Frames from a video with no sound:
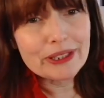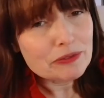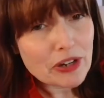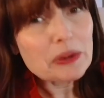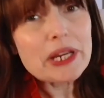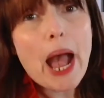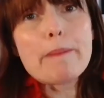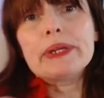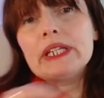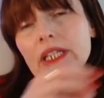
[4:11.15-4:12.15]
very
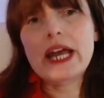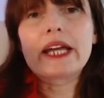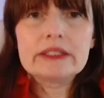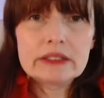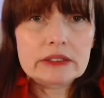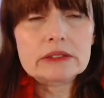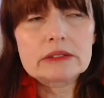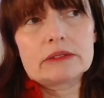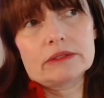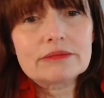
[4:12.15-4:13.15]
happy and
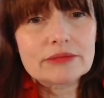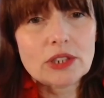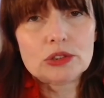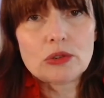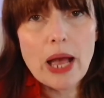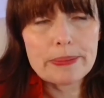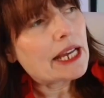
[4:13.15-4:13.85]
not so happy.